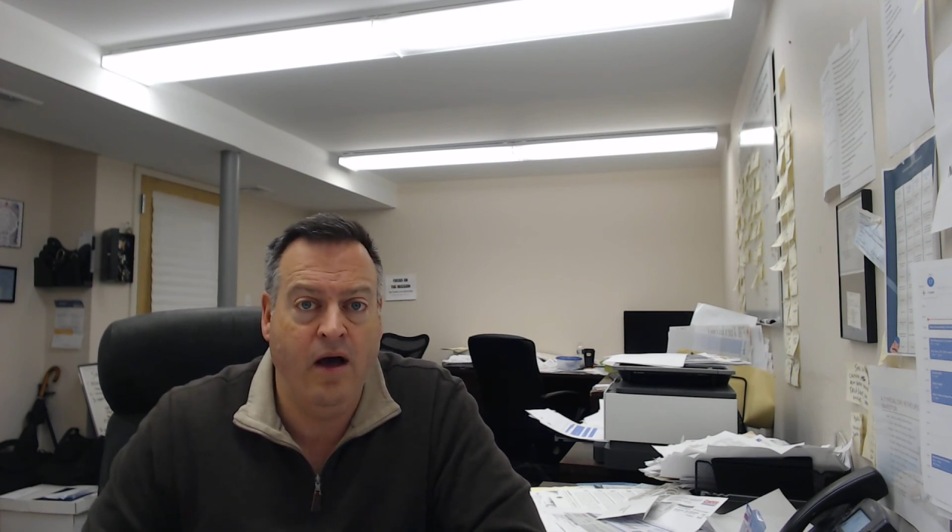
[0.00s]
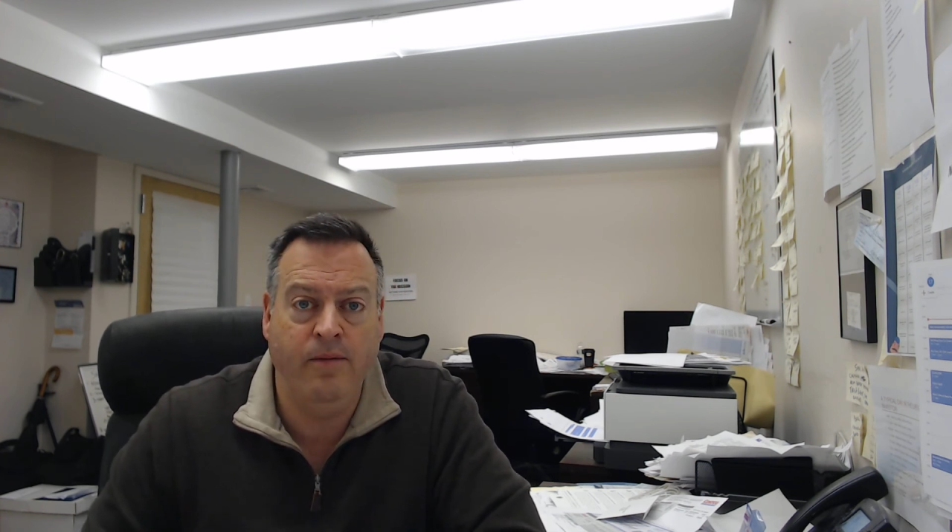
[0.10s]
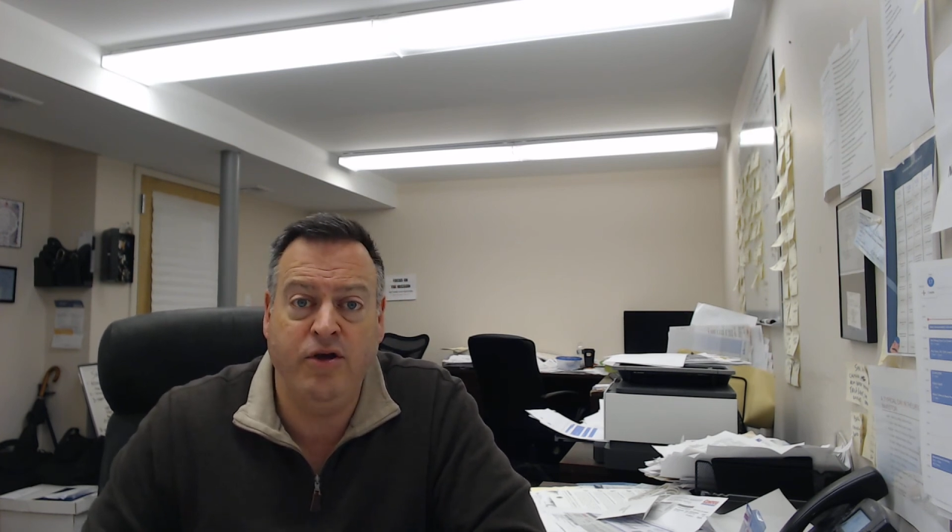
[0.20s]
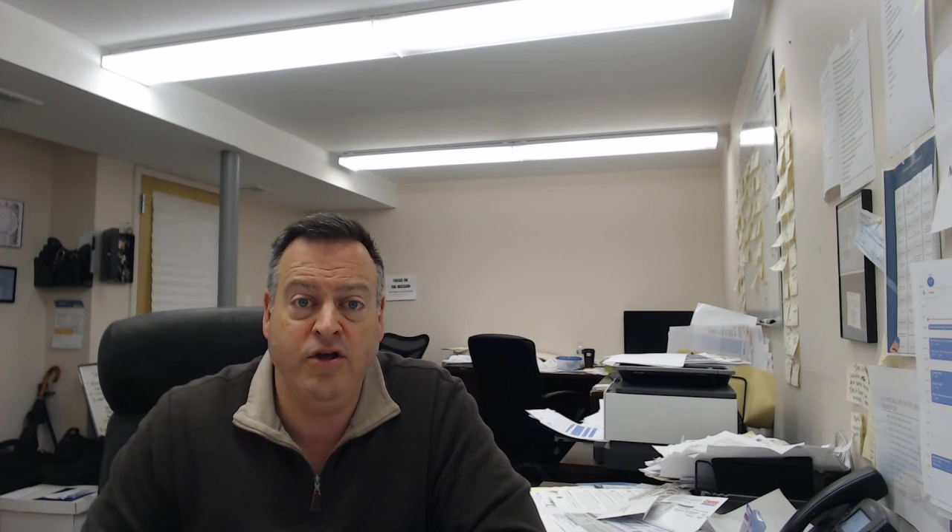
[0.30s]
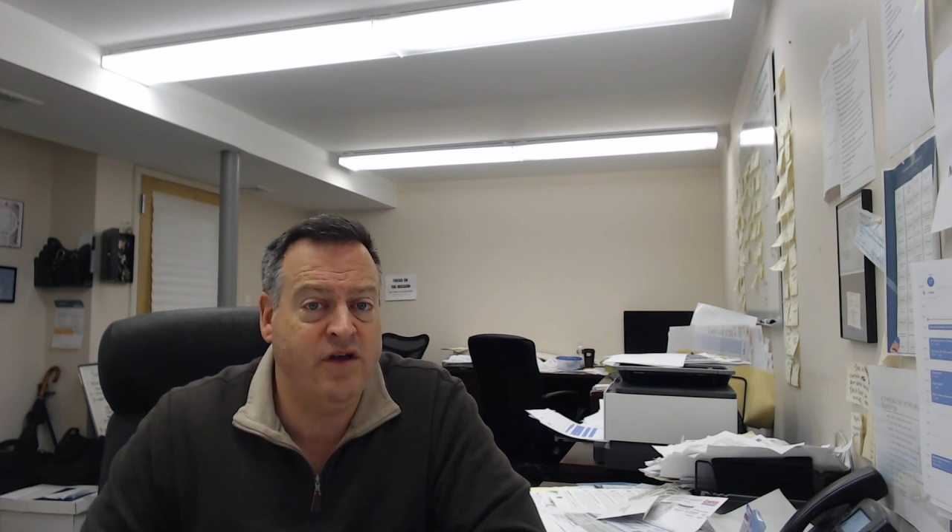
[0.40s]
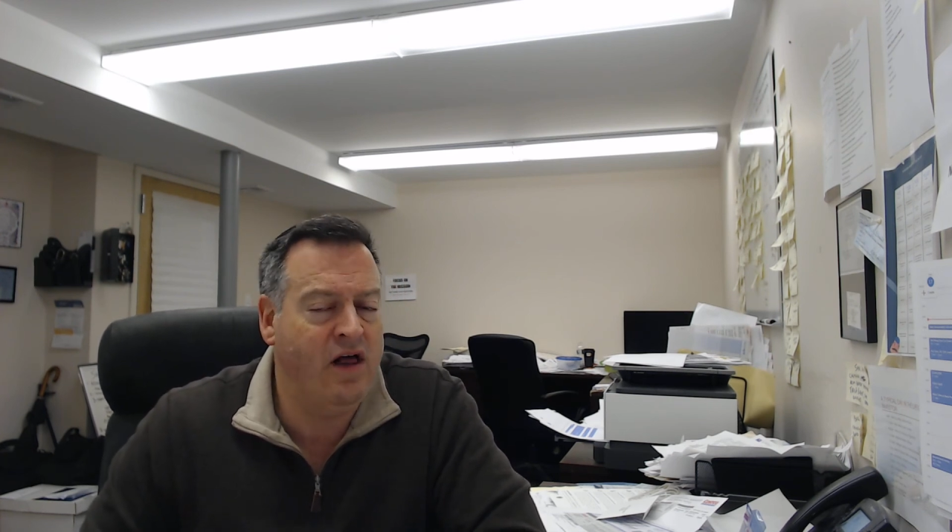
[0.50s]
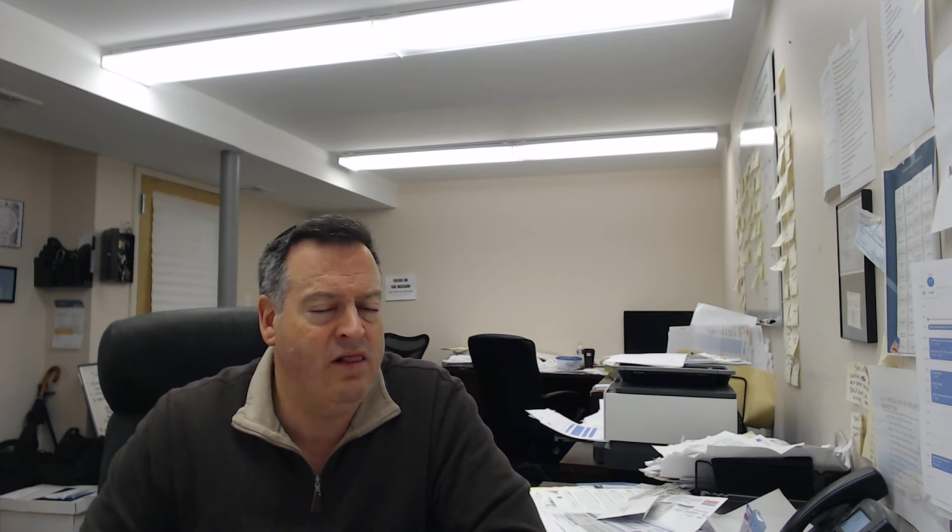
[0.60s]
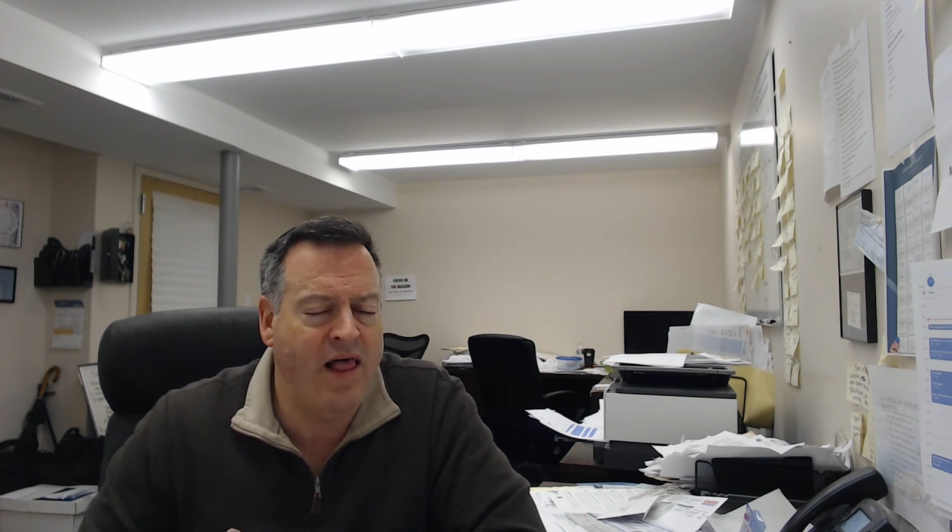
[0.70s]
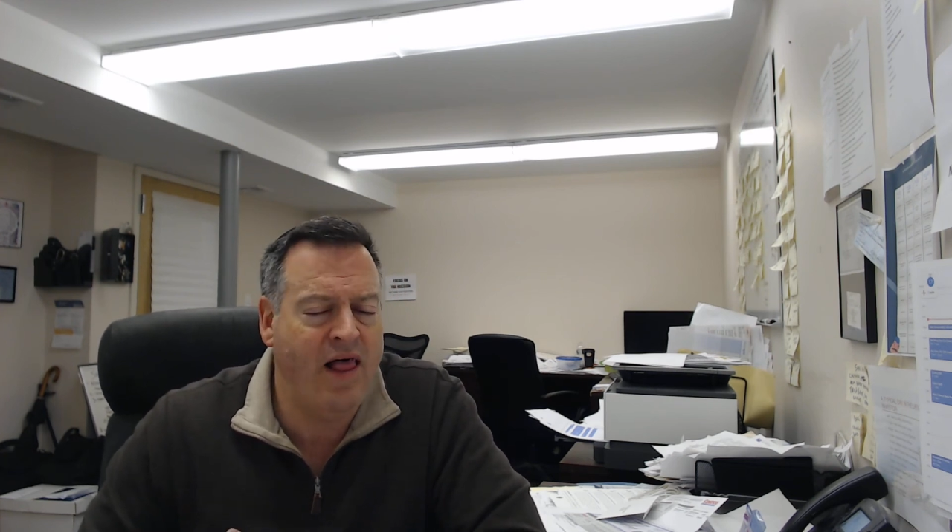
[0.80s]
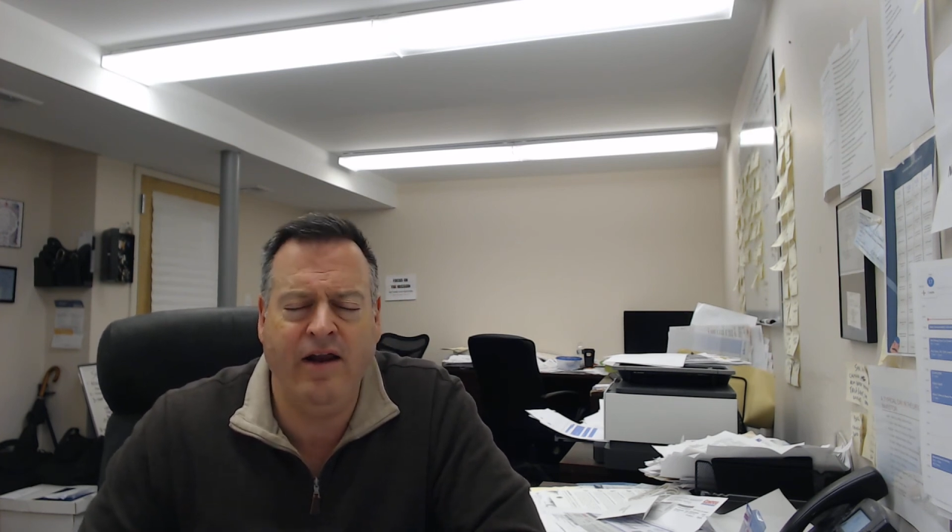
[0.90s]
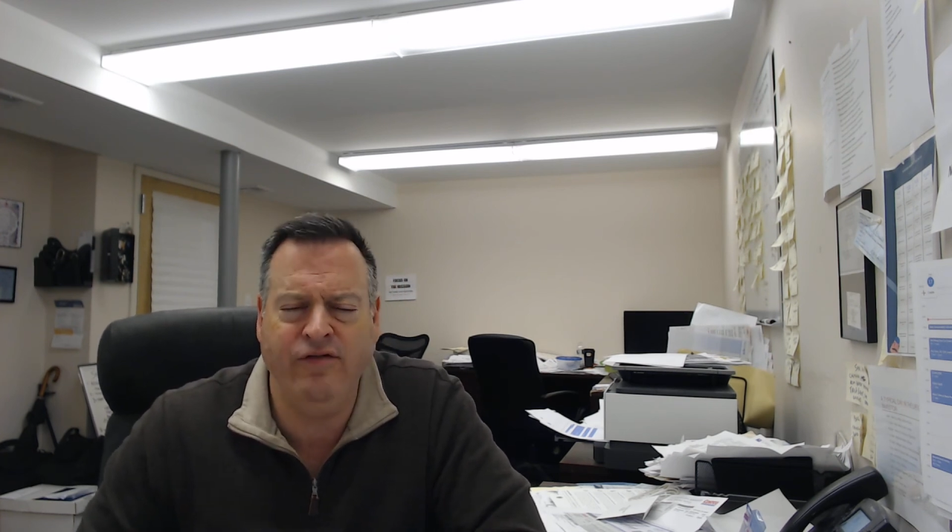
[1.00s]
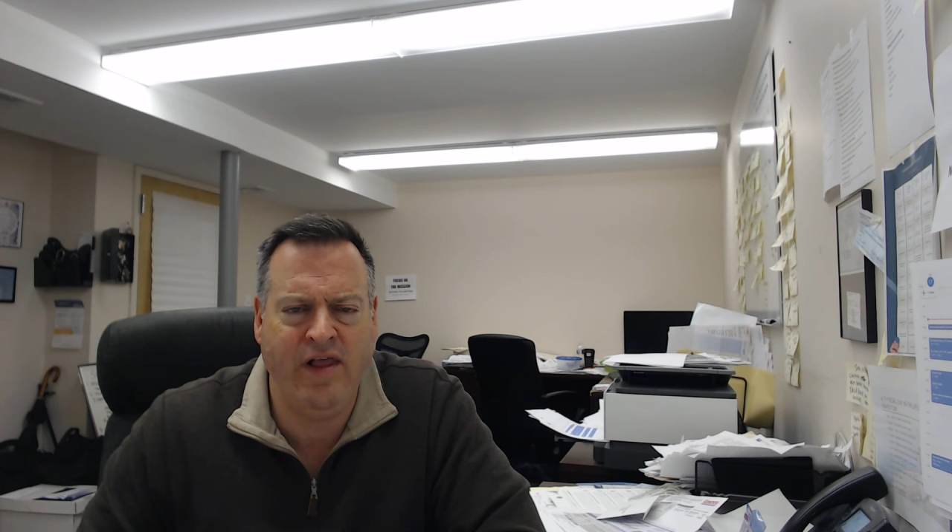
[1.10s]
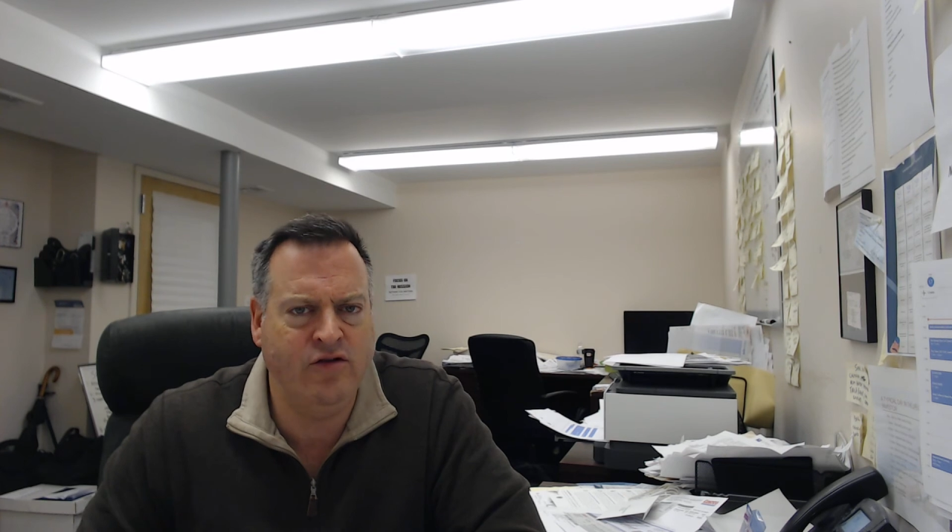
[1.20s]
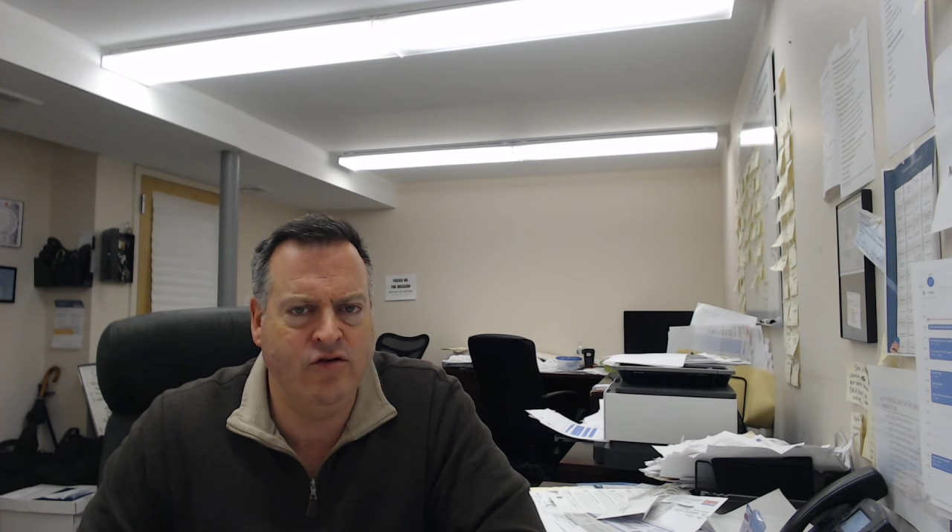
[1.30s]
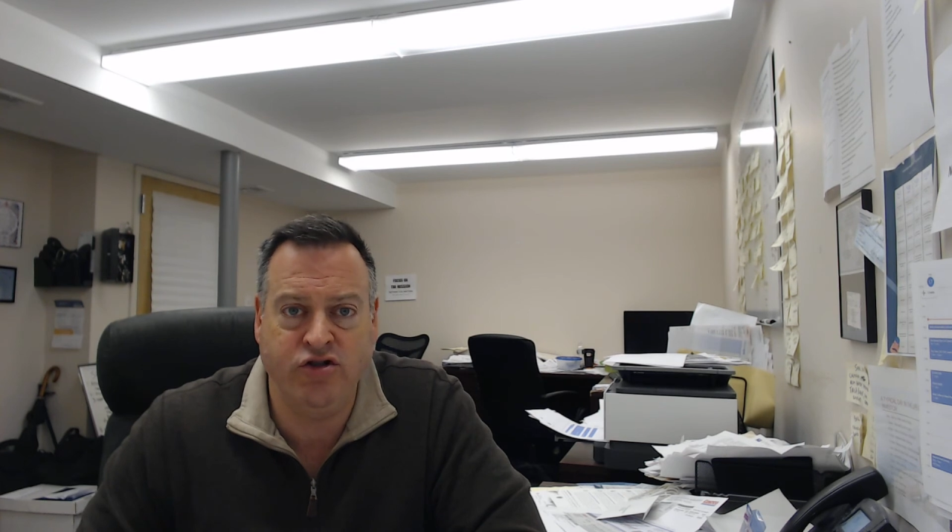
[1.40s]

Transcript: Because a lot of landlords